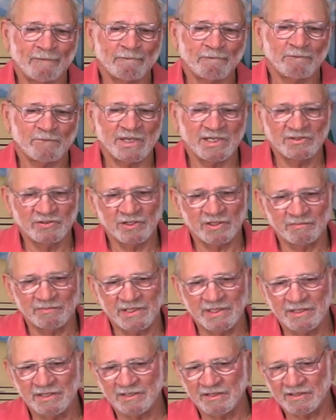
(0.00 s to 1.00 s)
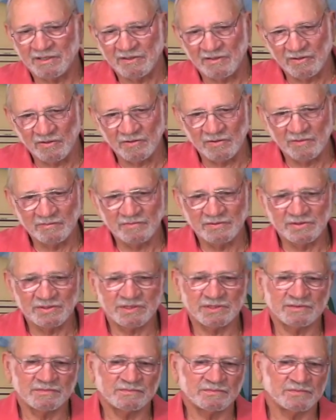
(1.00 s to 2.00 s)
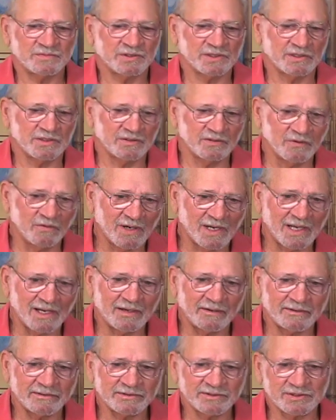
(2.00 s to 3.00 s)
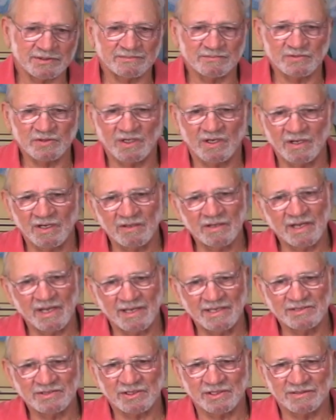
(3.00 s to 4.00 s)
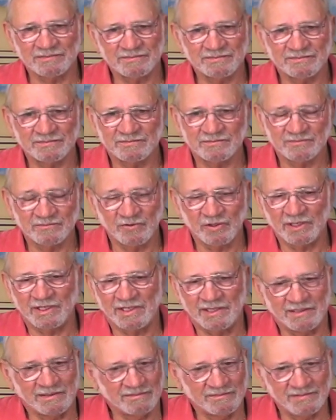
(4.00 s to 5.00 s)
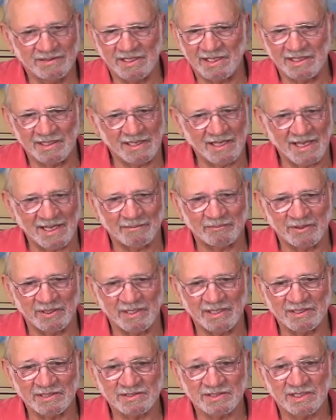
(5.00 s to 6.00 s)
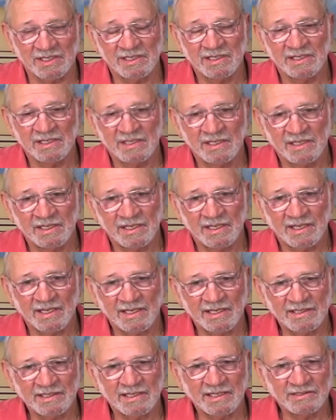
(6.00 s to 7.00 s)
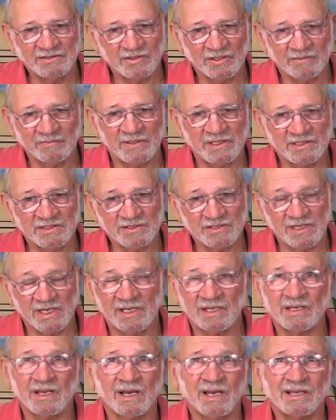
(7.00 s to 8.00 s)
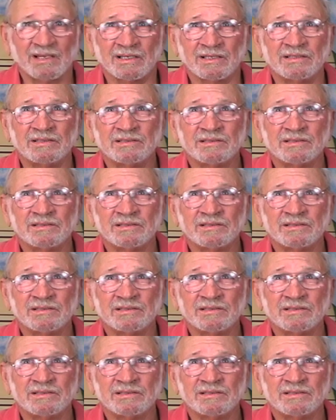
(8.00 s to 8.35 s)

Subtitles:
They took me to their homes, to luau's, to all kinds of really neat happenings, and they took me to Sand Island.